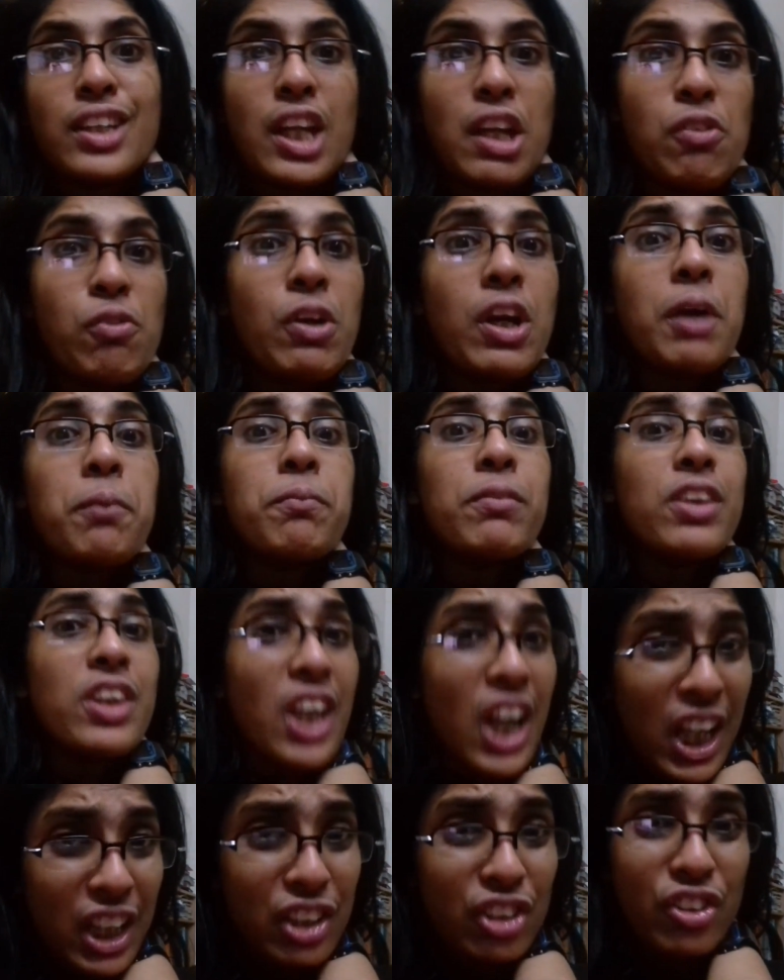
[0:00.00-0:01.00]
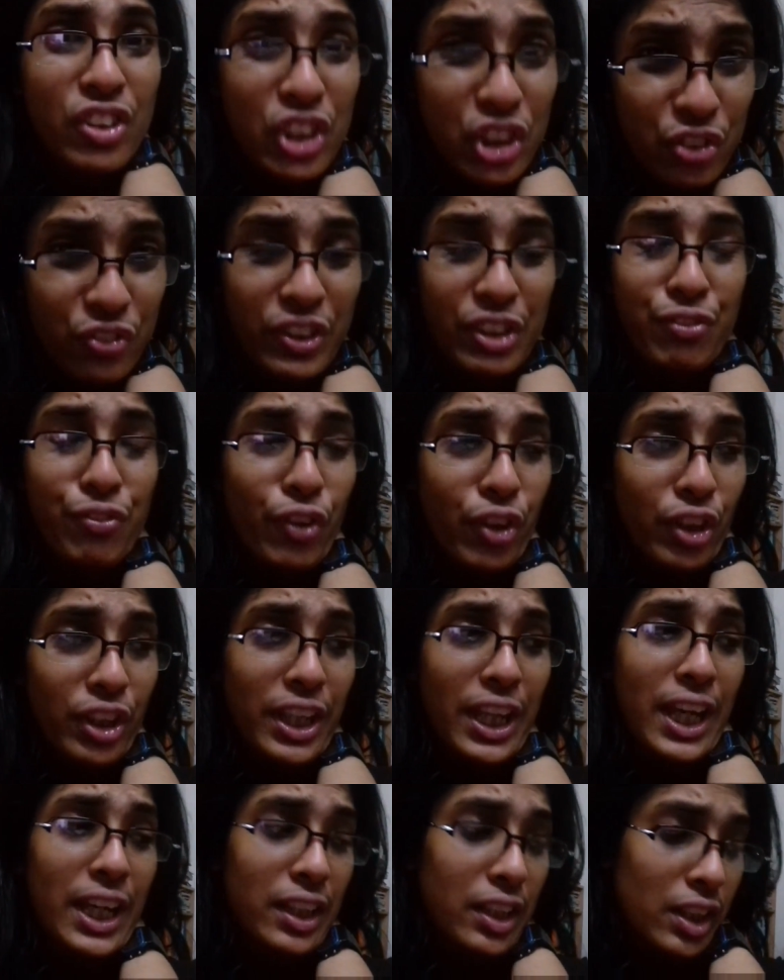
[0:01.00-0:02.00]
I'm not going to wait for
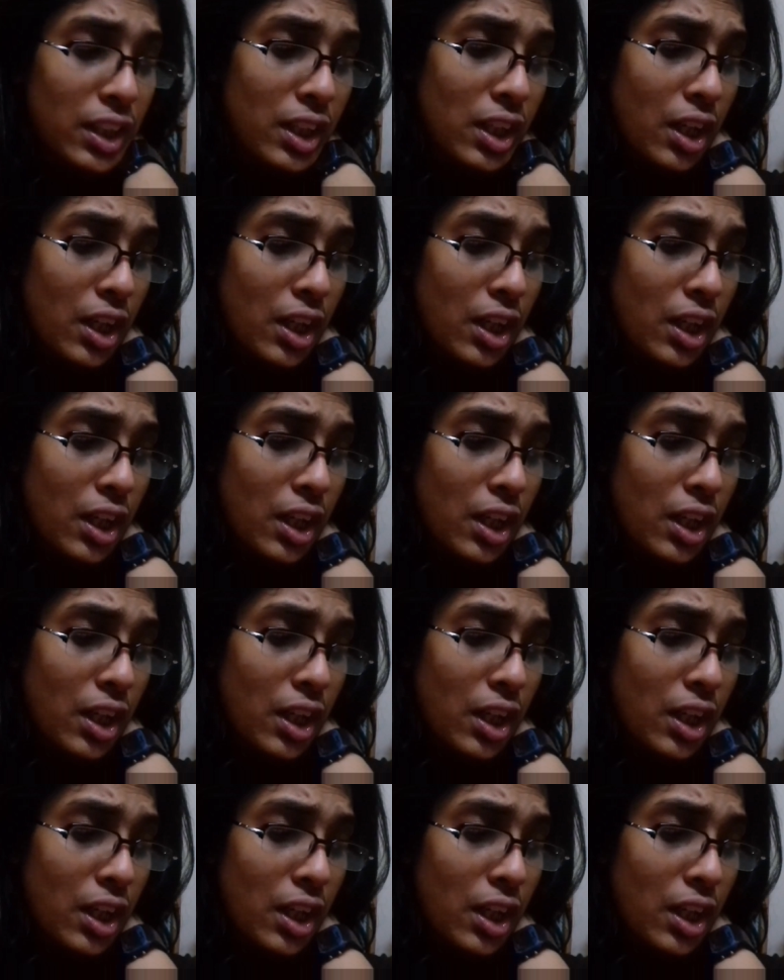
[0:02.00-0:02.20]
that.